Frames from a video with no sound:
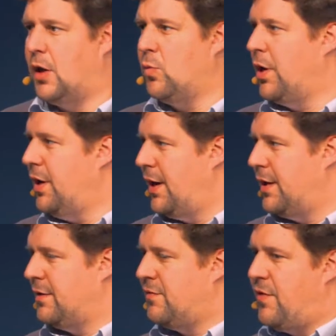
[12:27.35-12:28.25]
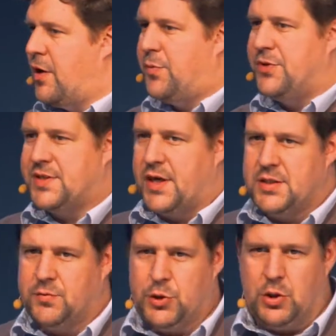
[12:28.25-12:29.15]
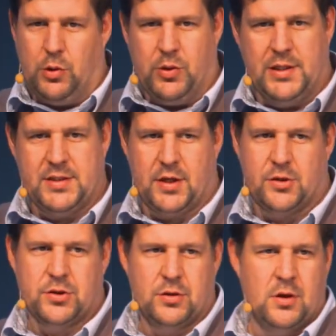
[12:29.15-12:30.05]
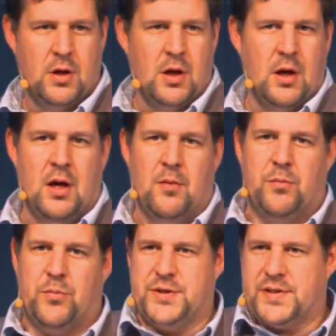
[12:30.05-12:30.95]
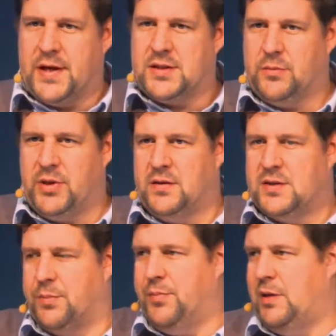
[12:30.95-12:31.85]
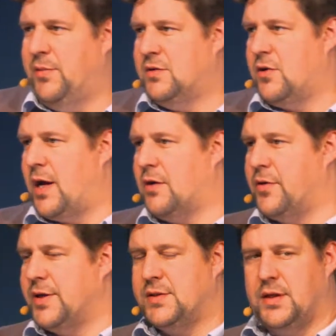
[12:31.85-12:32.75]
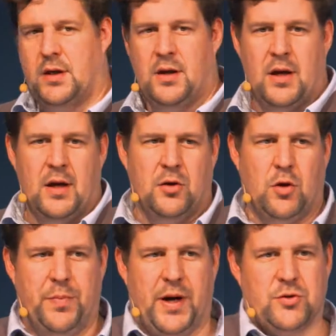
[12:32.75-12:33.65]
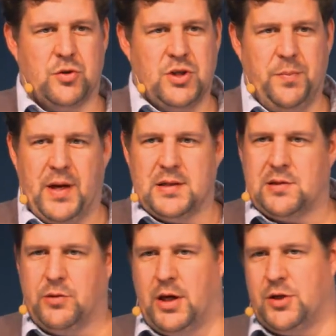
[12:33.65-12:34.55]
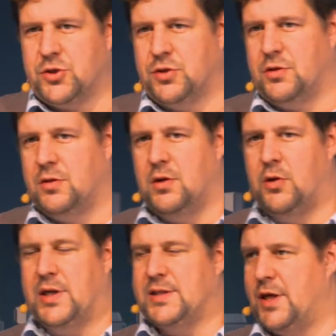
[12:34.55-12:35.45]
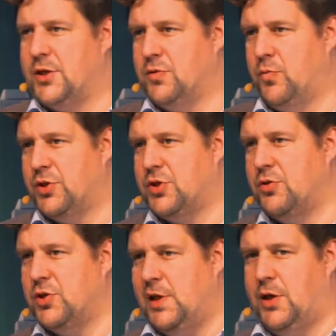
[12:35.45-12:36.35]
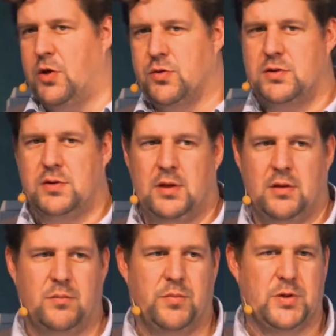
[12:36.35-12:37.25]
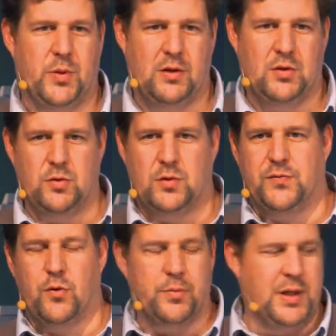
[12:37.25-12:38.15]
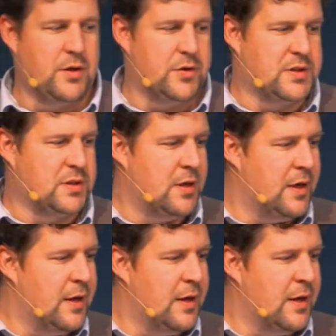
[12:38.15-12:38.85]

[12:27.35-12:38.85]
On one hand, very precise visual localization. Precise, I mean sub-millimeter accuracy compared to GPS localization, which usually goes in between 2 to 4 meters.